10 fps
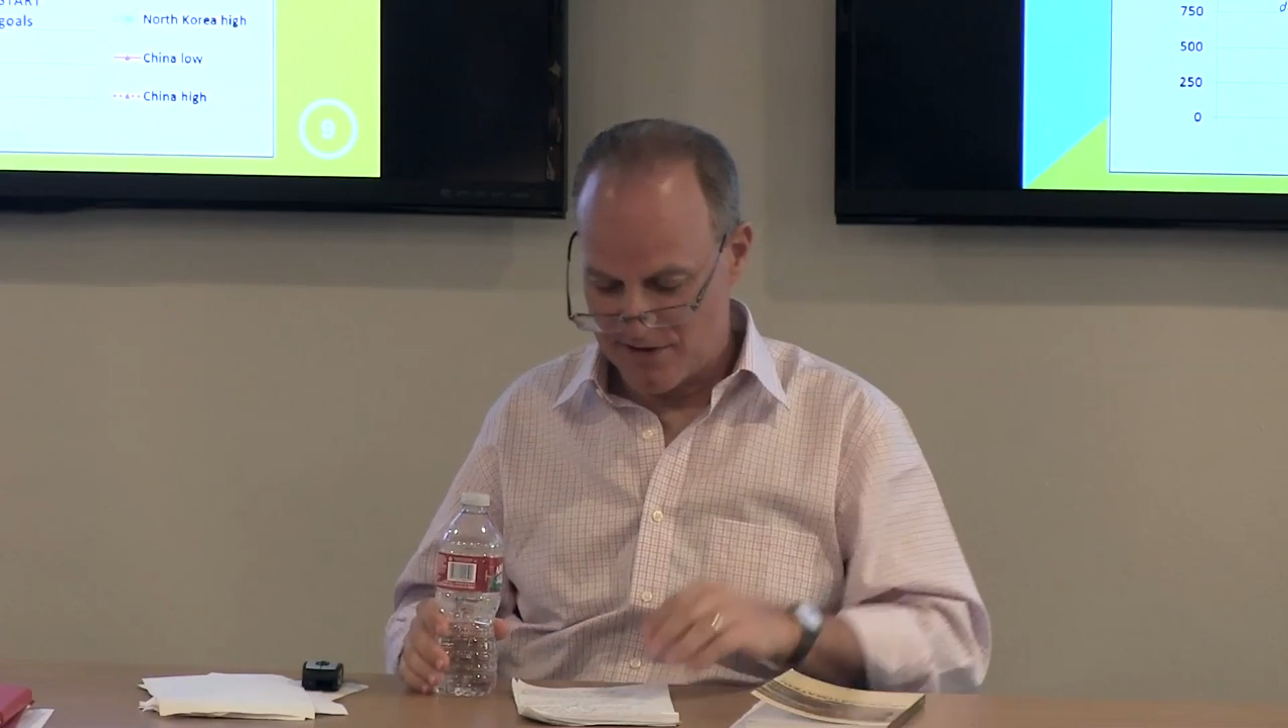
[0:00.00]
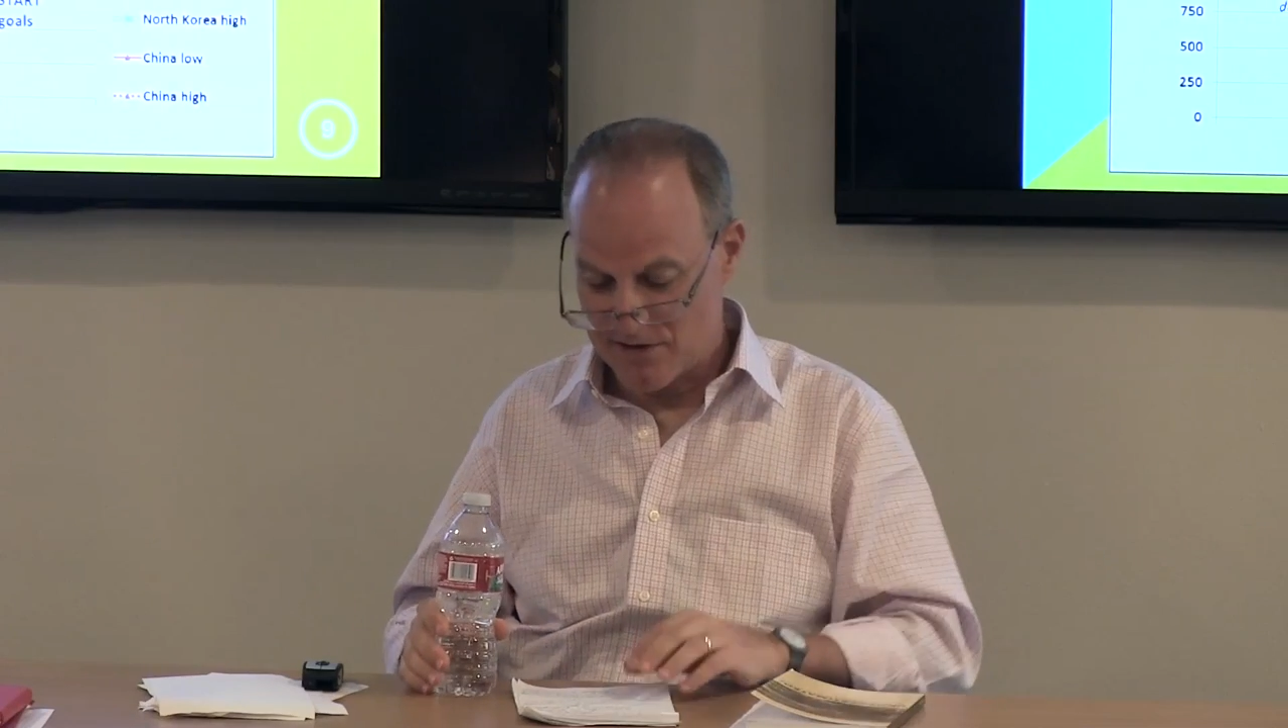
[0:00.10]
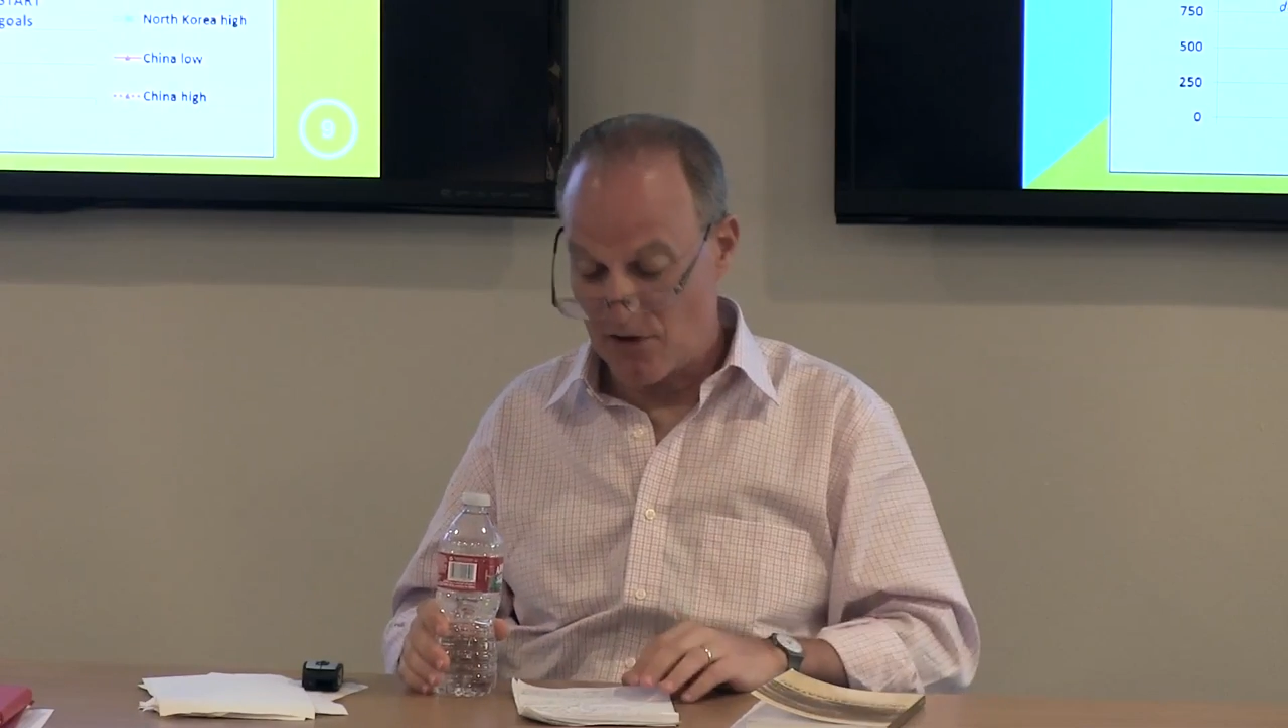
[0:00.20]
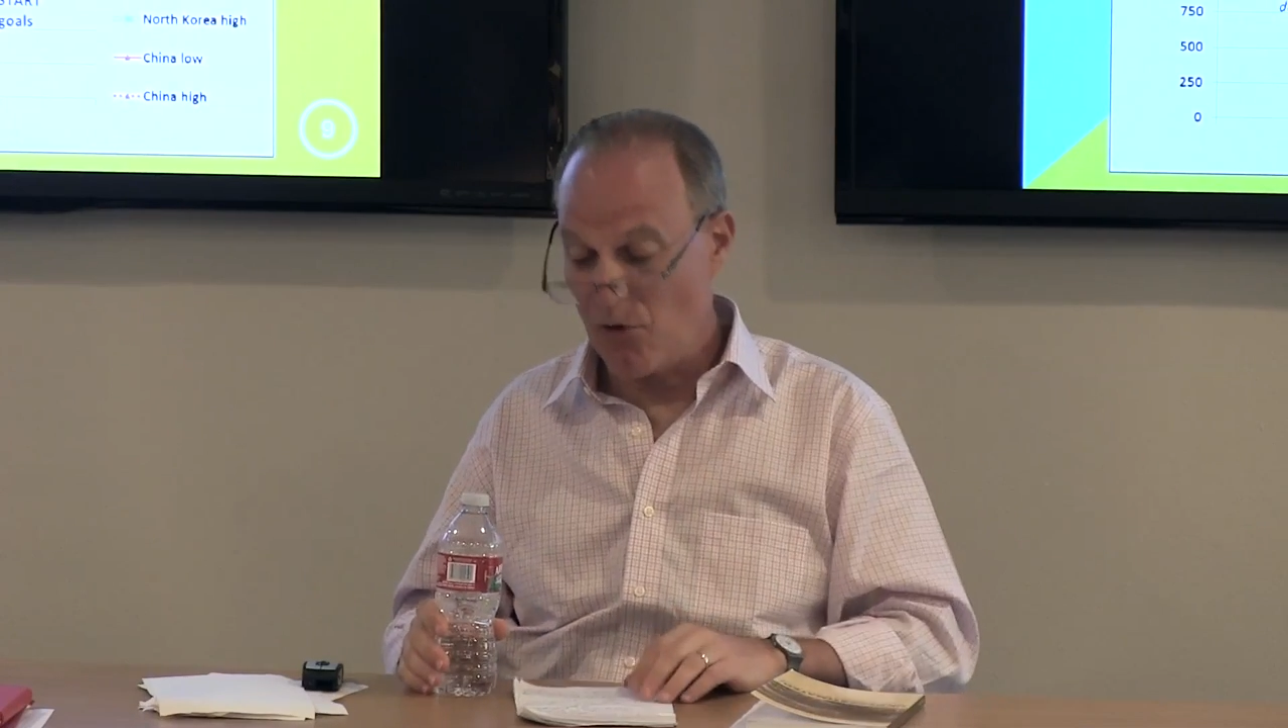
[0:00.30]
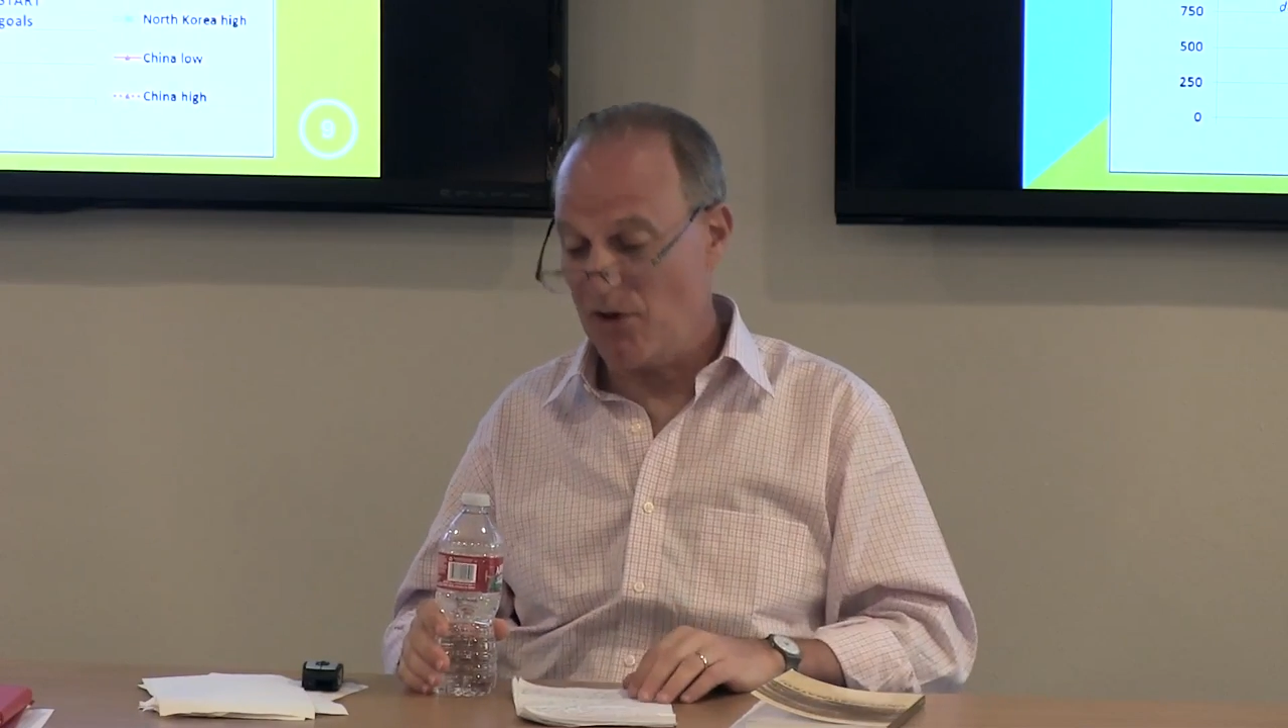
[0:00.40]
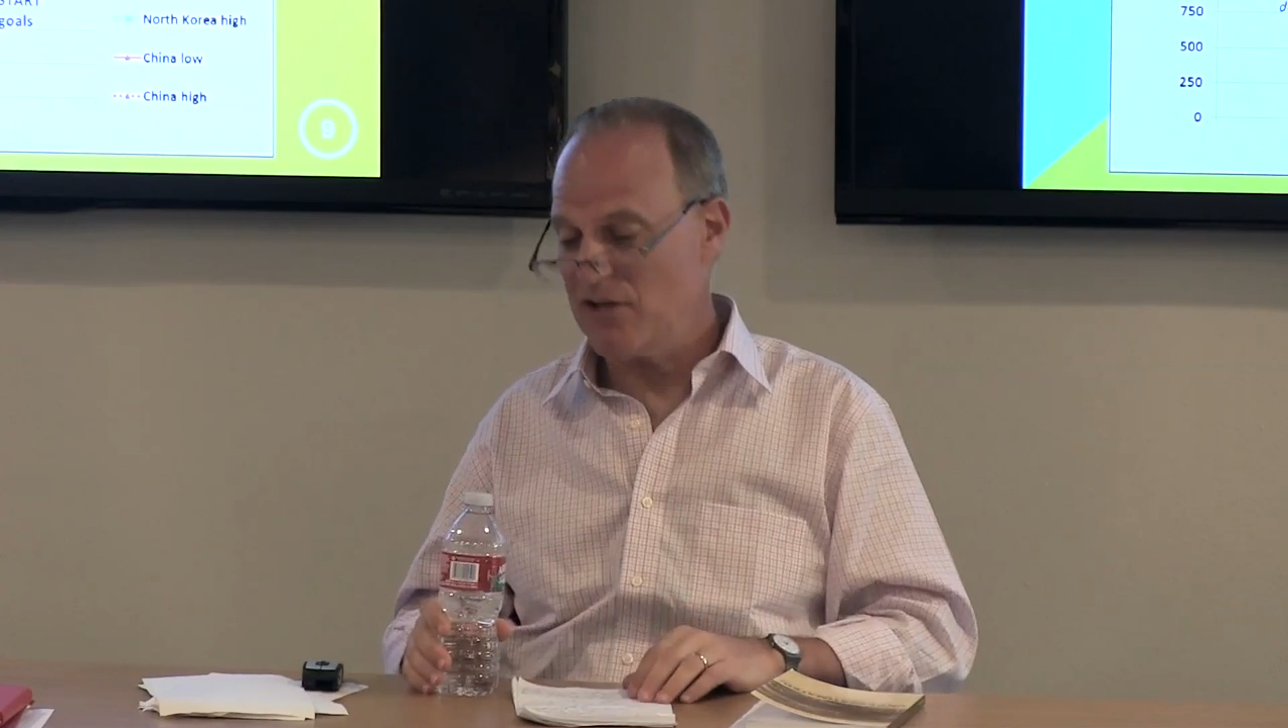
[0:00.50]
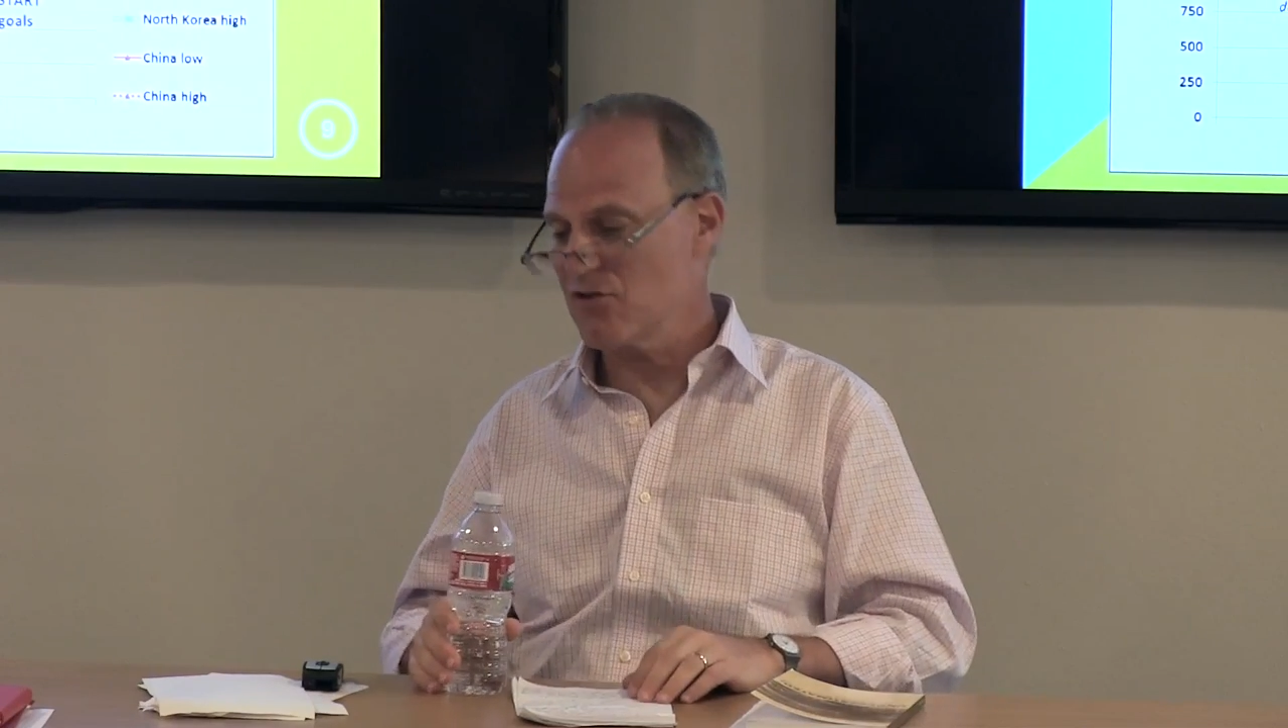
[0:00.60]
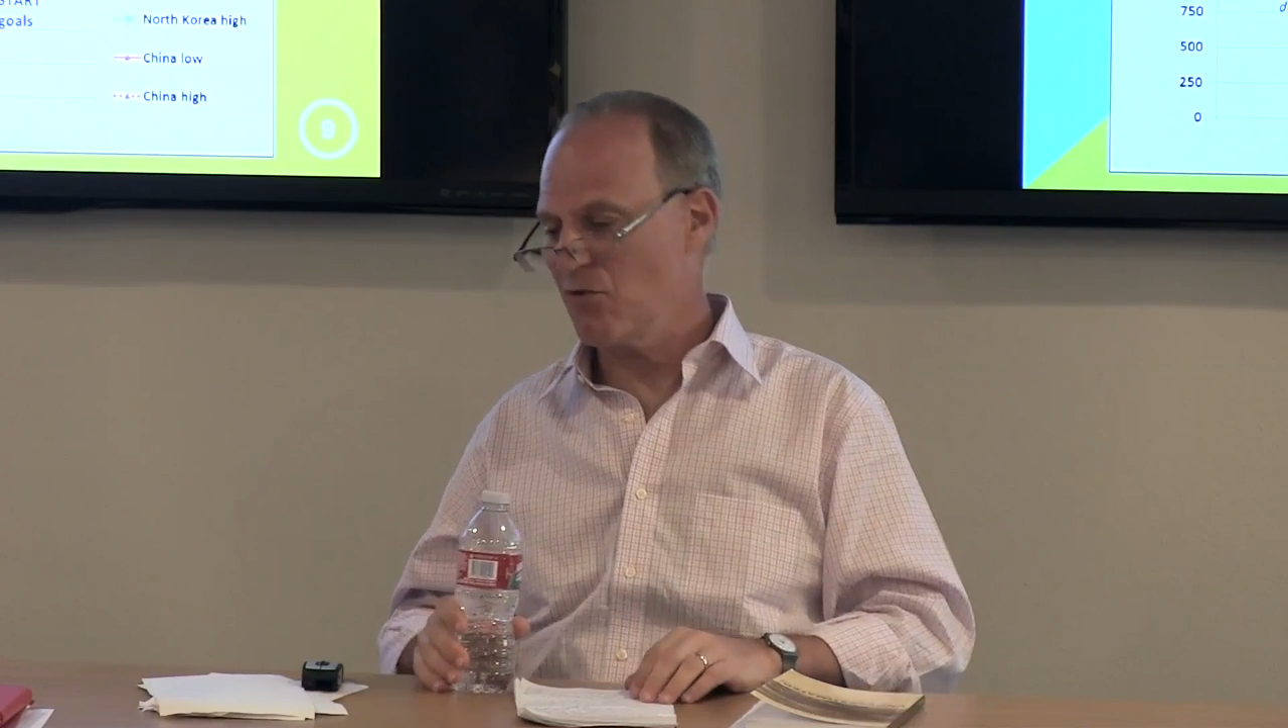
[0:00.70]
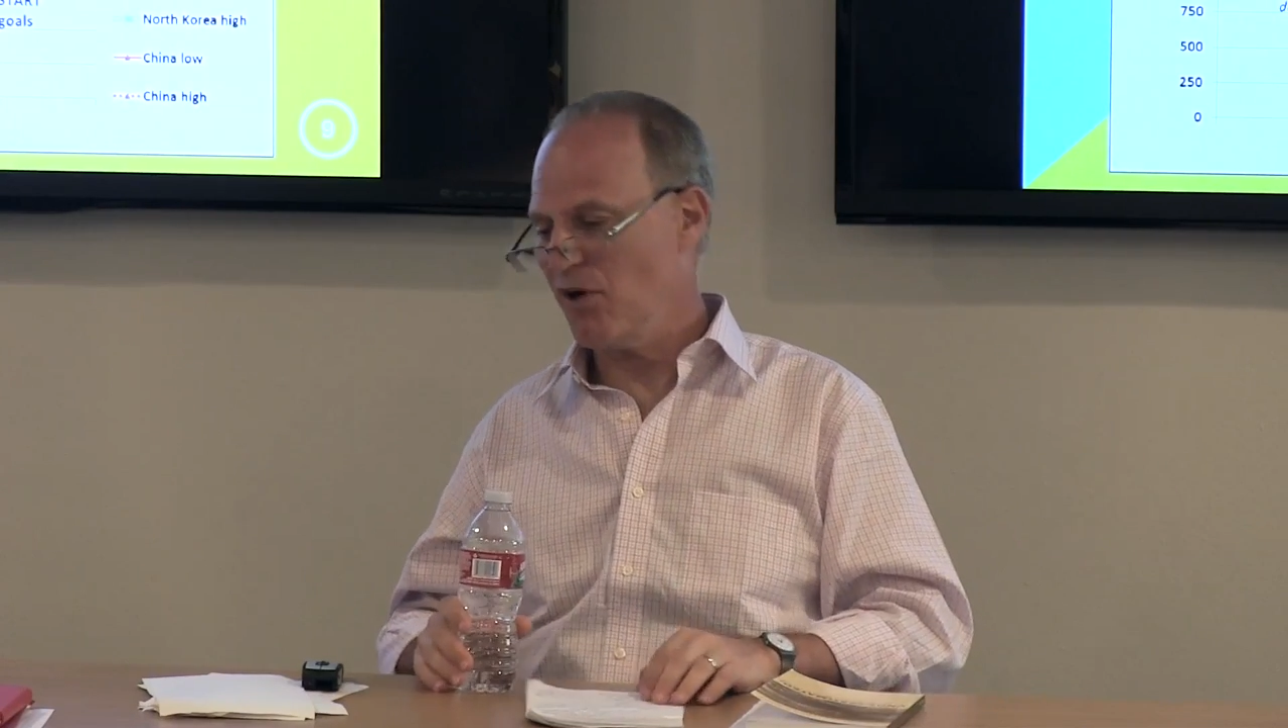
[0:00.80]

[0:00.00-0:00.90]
I said, Oh, that's